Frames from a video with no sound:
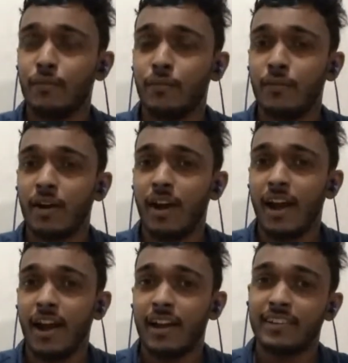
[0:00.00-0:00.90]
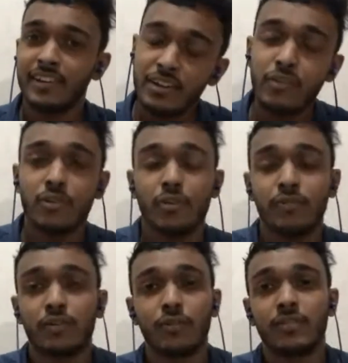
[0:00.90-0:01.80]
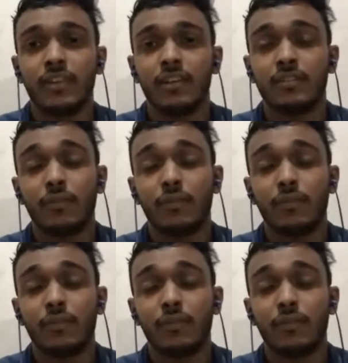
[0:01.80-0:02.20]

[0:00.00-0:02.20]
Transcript: for attending all of the questions.